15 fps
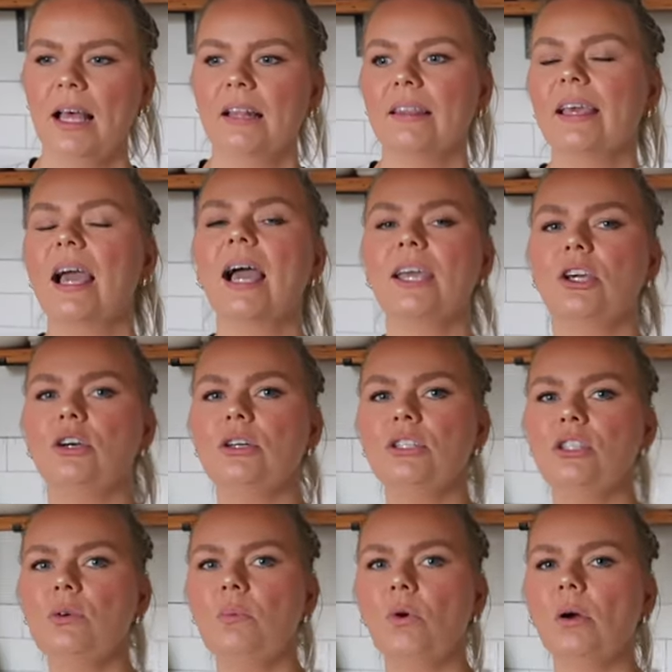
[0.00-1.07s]
Like I could
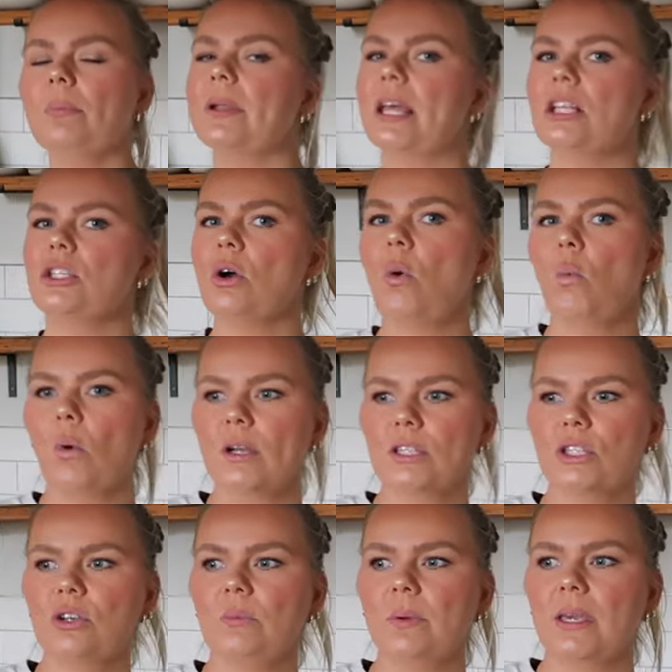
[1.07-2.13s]
do more, but I don't want
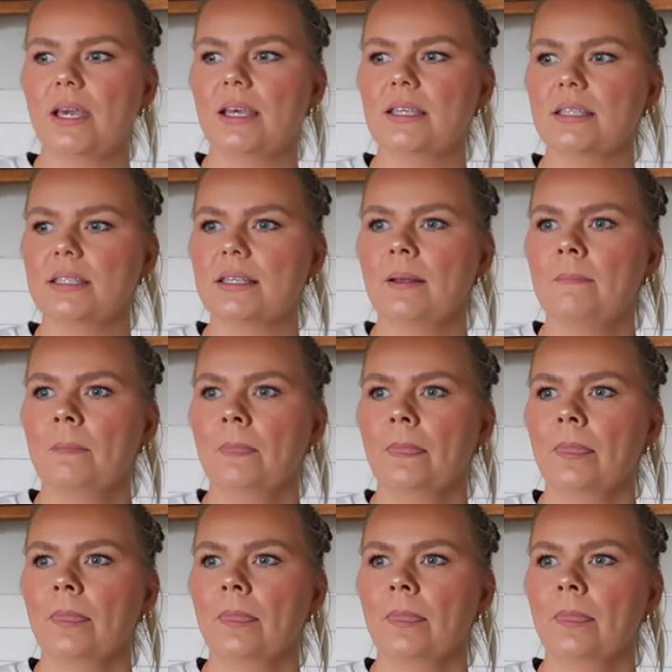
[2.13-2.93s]
to because